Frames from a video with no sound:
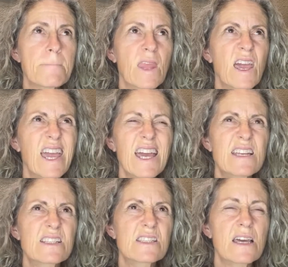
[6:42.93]

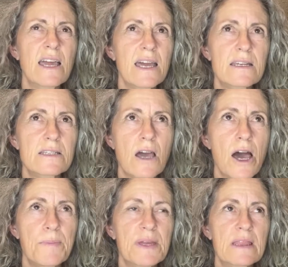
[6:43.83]
had a
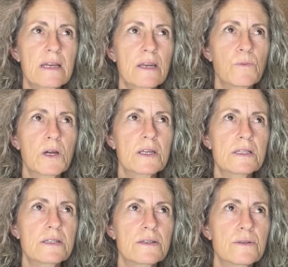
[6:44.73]
topic that I
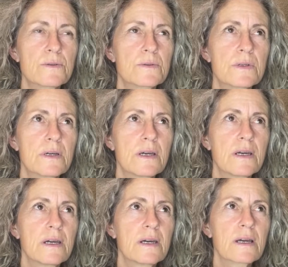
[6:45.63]
wanted to
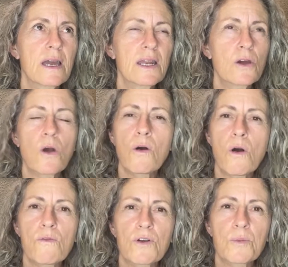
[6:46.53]
kind of go
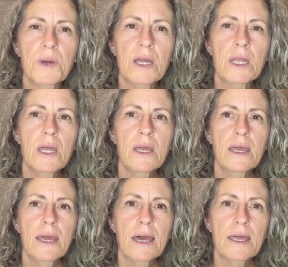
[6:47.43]
over, but
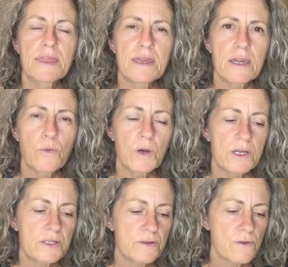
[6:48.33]
I think I want
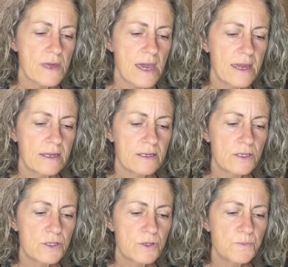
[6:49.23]
to do
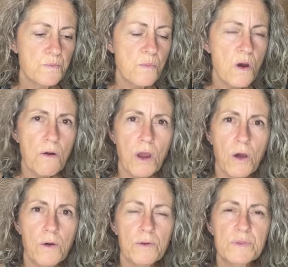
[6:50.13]
that
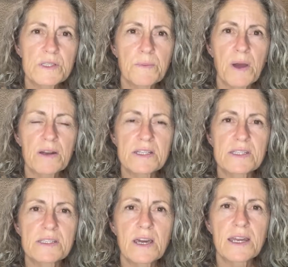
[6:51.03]
tomorrow. It was about a
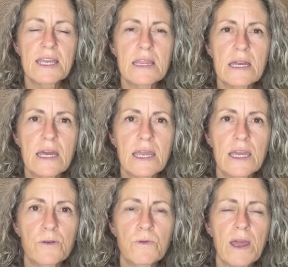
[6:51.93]
study that I
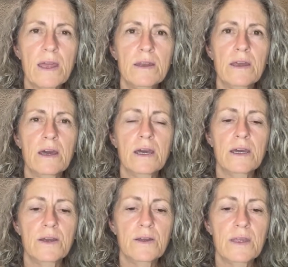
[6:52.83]
had read
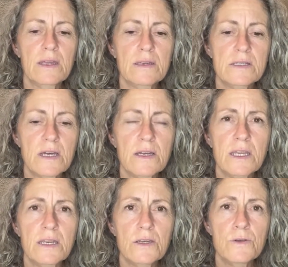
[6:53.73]
done
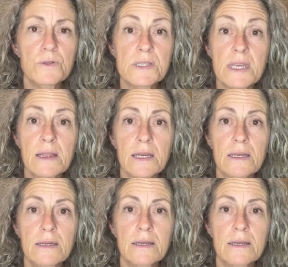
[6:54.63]
in New Zealand.